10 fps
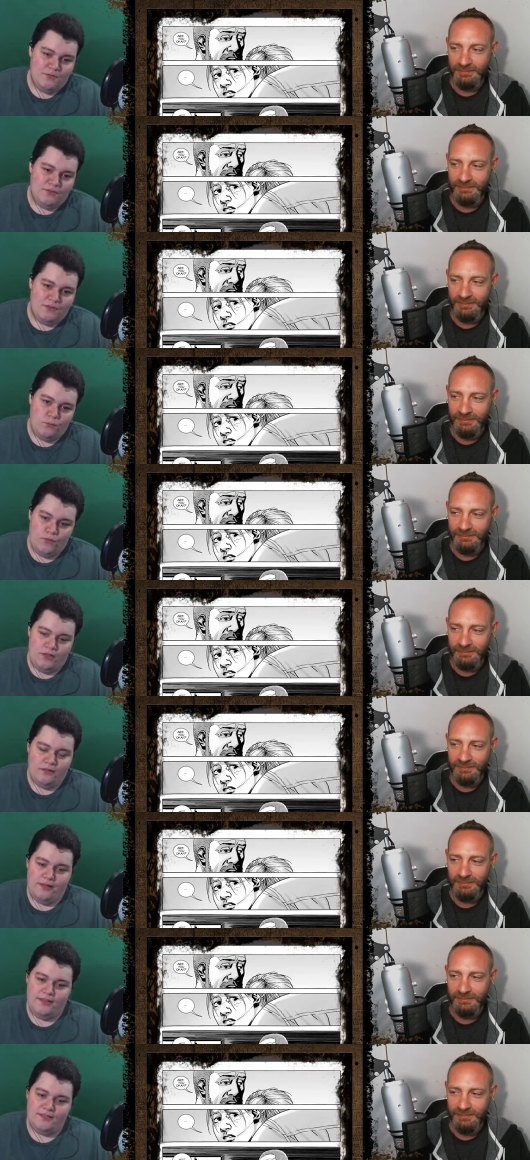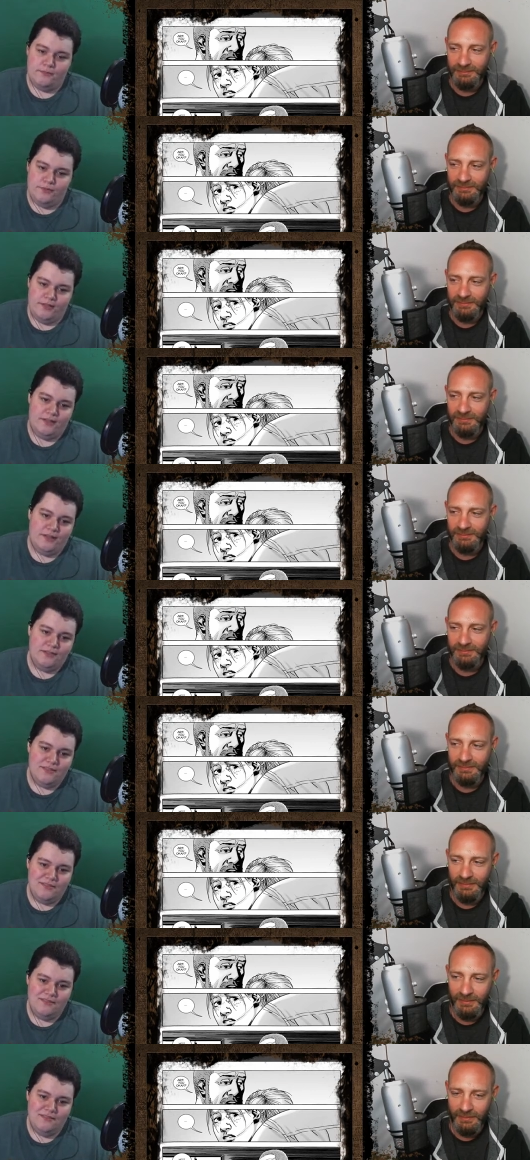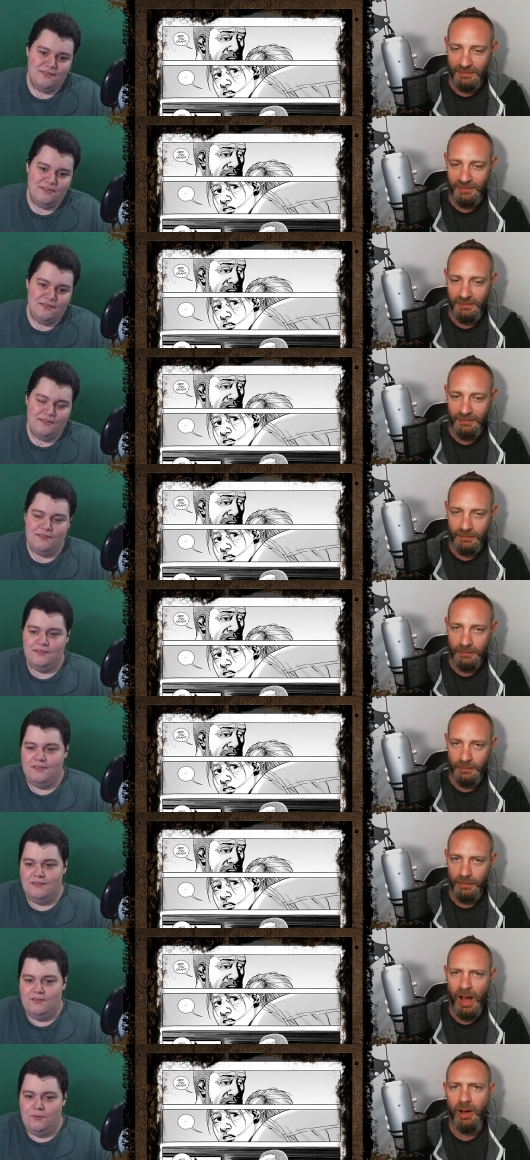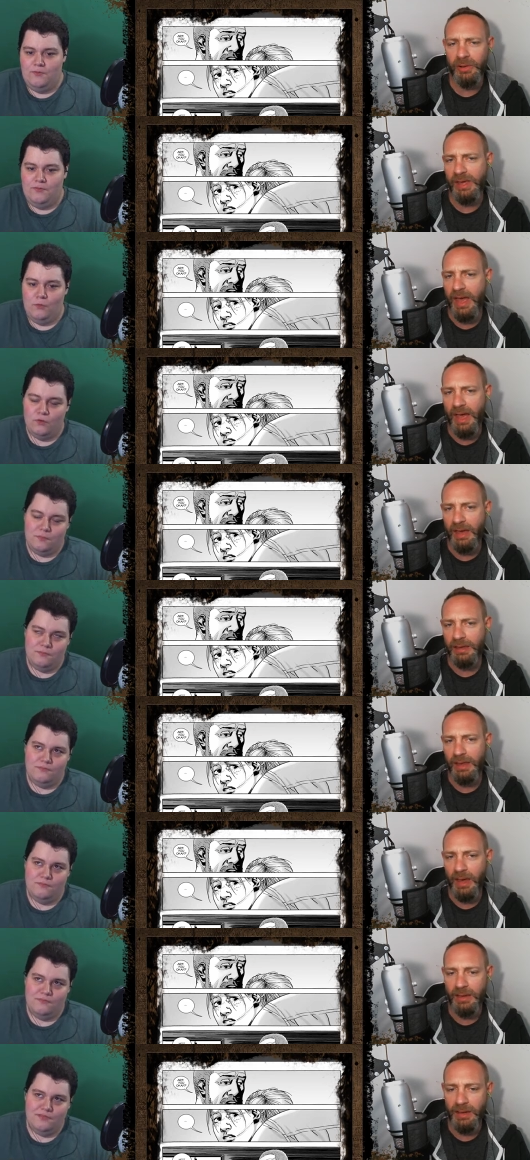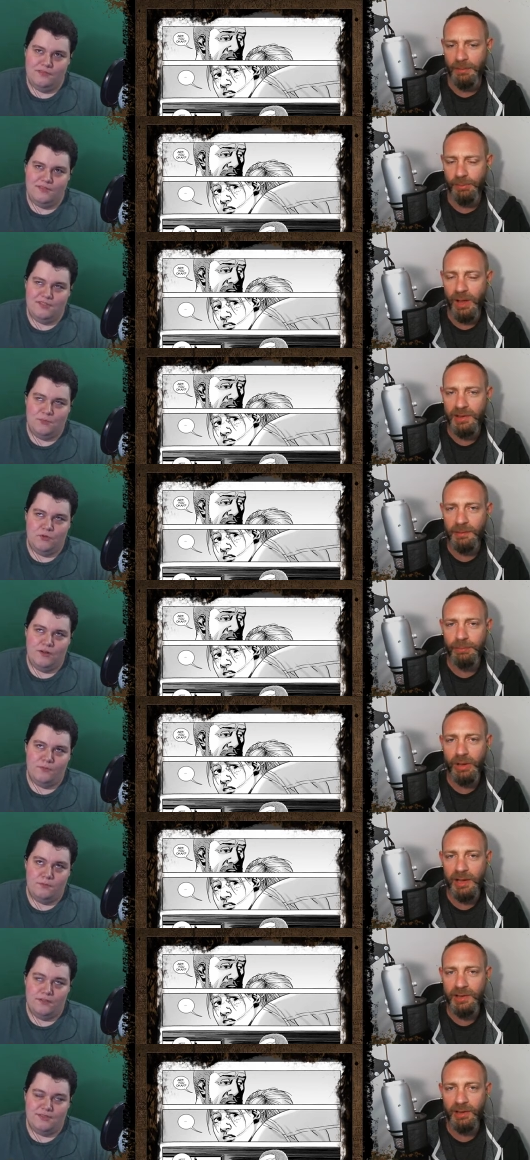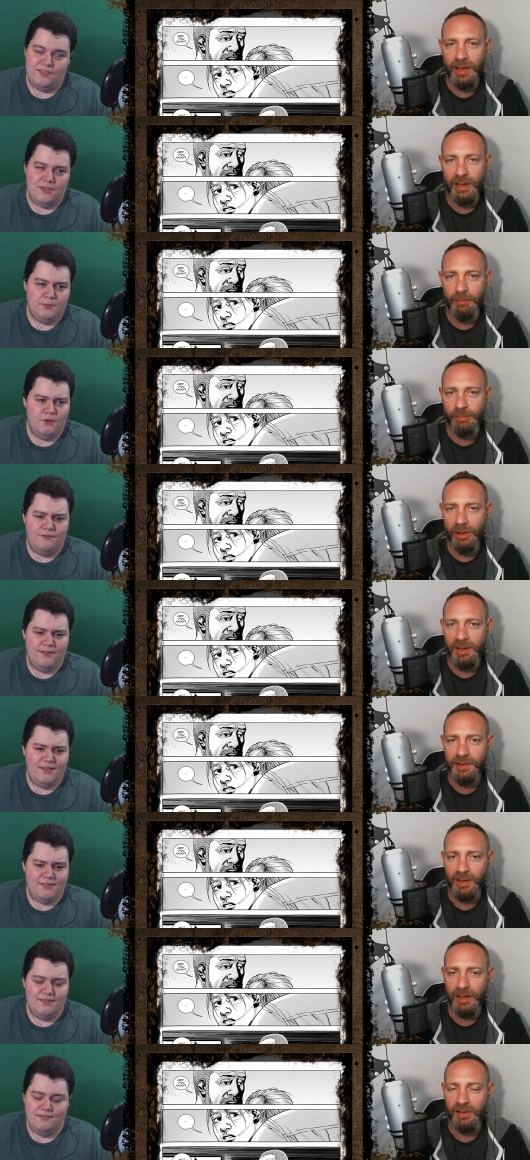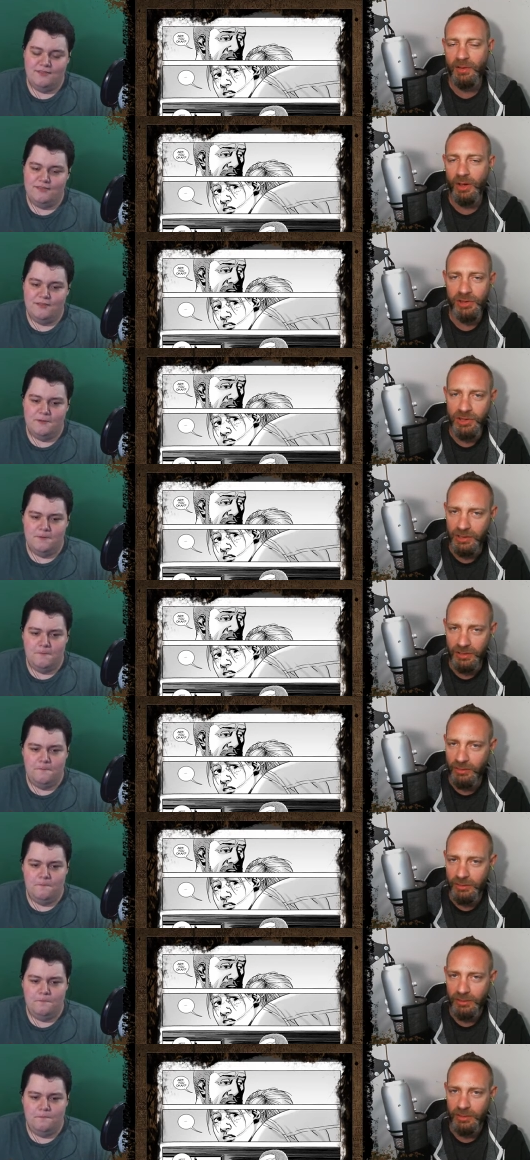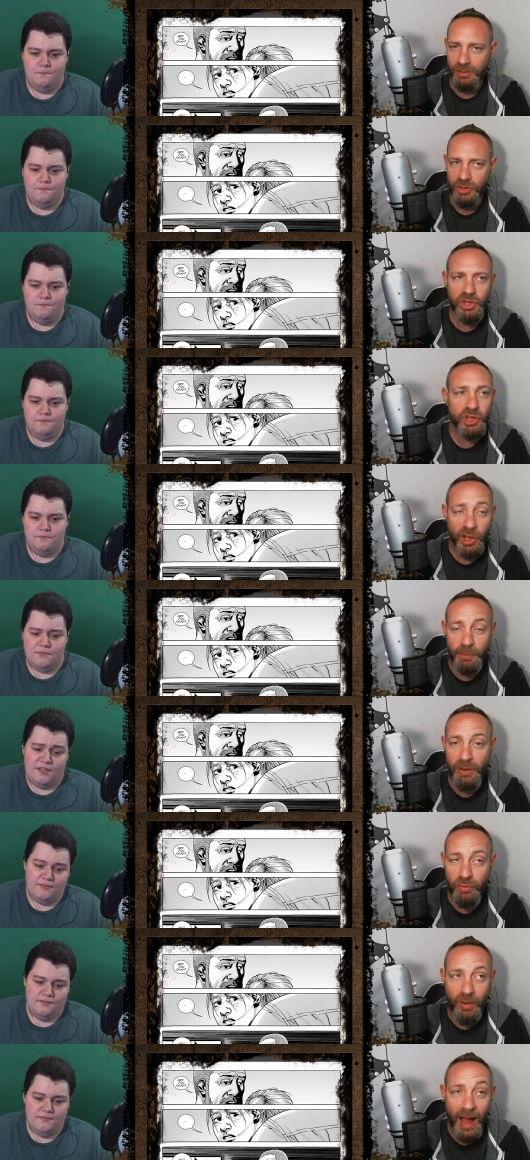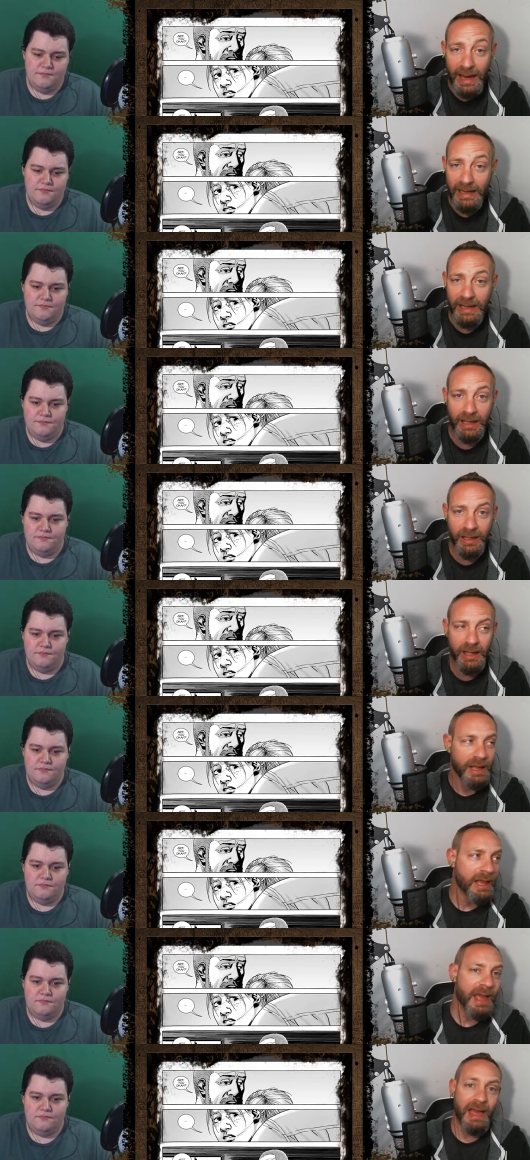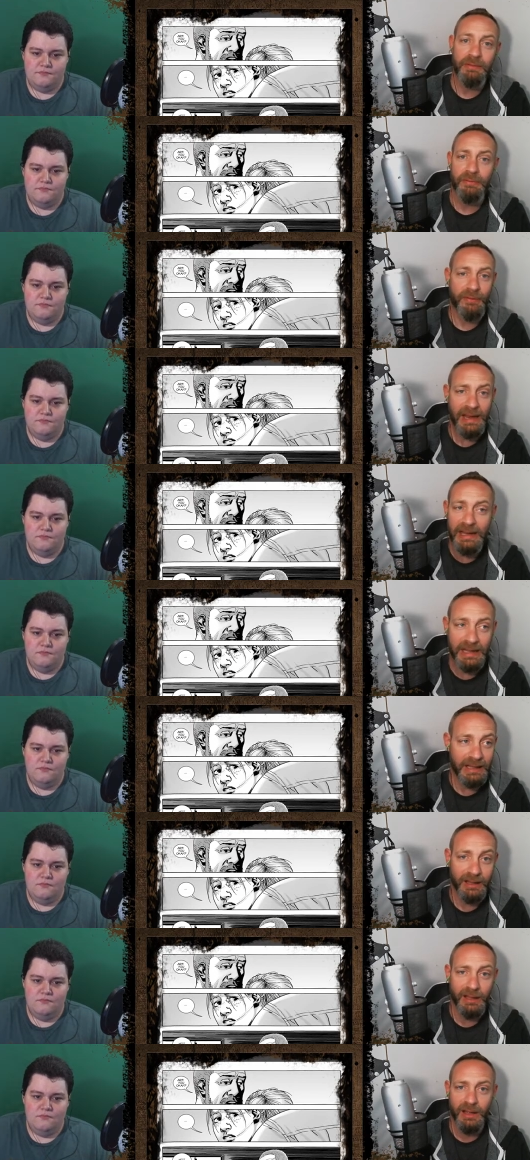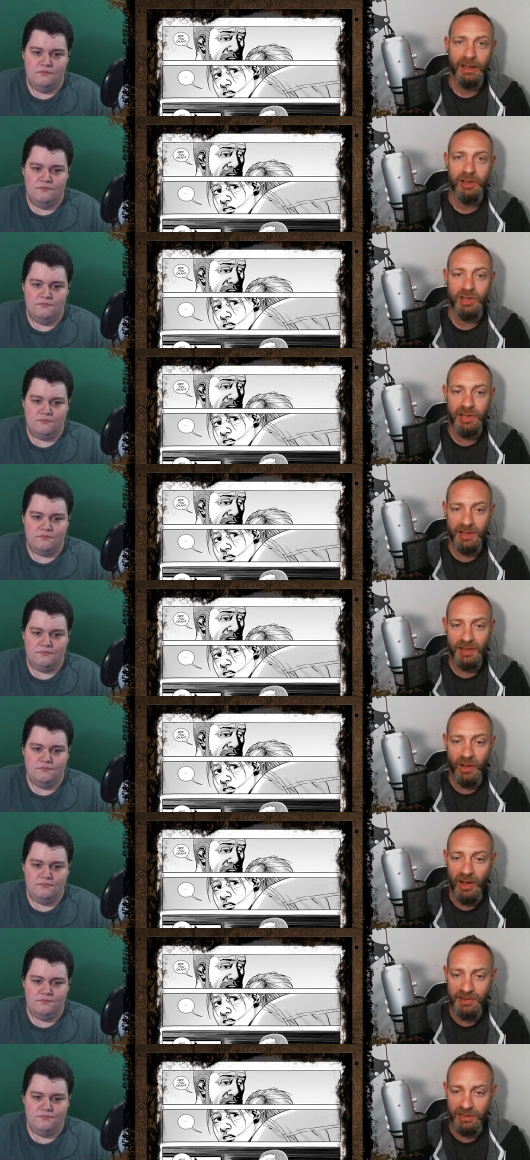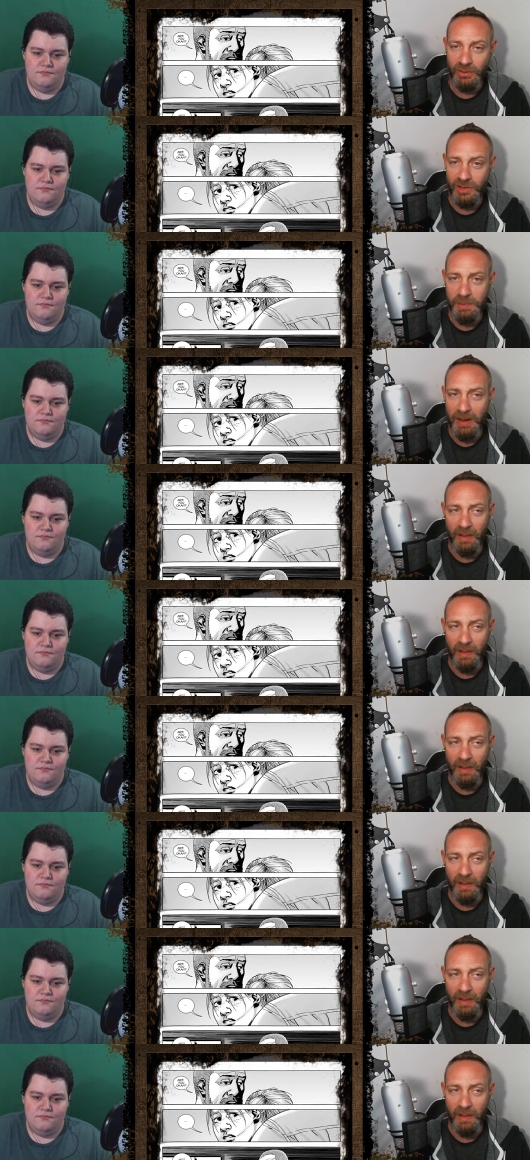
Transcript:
Speaker 1: the weak legs to blood loss. Oh or yeah, yeah, yeah. Some plus, of a placebo plus, effect.
Speaker 2: Plus exhaustion, dude. She's yeah. just been riding and fighting. She's exhausted, dude. It's been